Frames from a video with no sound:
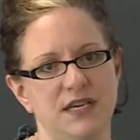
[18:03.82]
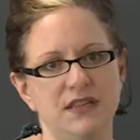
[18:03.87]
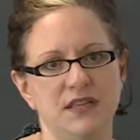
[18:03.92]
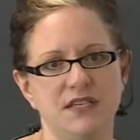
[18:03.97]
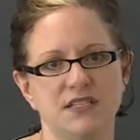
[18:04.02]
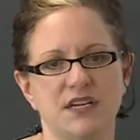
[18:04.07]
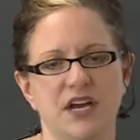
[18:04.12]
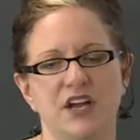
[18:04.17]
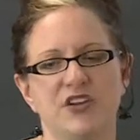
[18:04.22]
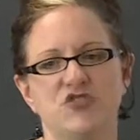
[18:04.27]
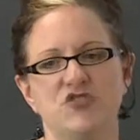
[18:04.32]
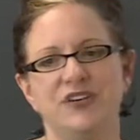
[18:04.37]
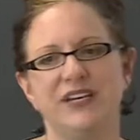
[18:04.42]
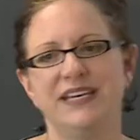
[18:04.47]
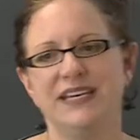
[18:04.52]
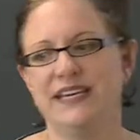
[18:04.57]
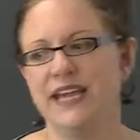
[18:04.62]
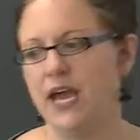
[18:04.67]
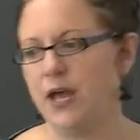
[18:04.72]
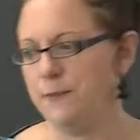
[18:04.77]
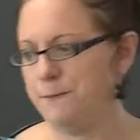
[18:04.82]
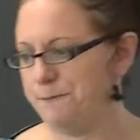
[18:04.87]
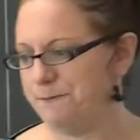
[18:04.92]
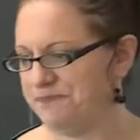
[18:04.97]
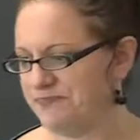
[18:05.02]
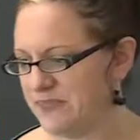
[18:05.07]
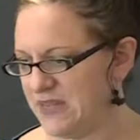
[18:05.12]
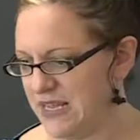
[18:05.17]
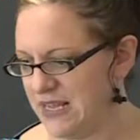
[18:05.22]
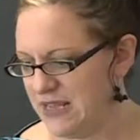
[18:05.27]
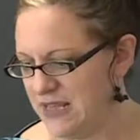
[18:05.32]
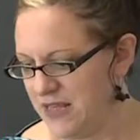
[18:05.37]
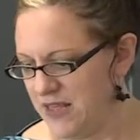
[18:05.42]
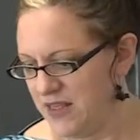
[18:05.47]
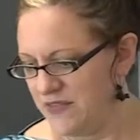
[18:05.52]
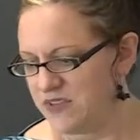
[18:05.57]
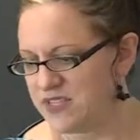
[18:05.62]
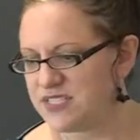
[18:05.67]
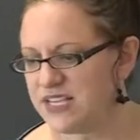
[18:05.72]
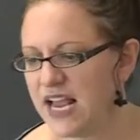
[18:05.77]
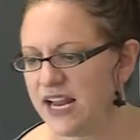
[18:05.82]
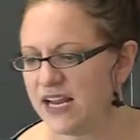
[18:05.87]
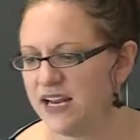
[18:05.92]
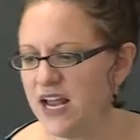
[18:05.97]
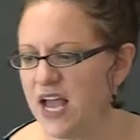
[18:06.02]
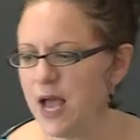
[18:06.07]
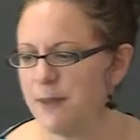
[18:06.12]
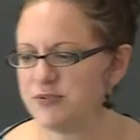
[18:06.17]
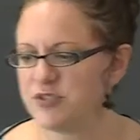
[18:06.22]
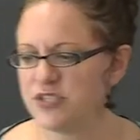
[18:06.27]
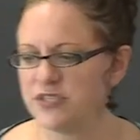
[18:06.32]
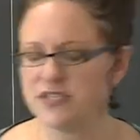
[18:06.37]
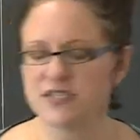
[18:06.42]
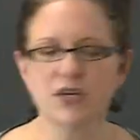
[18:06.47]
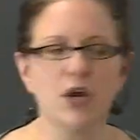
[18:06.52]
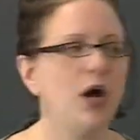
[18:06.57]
in this country get. The second option is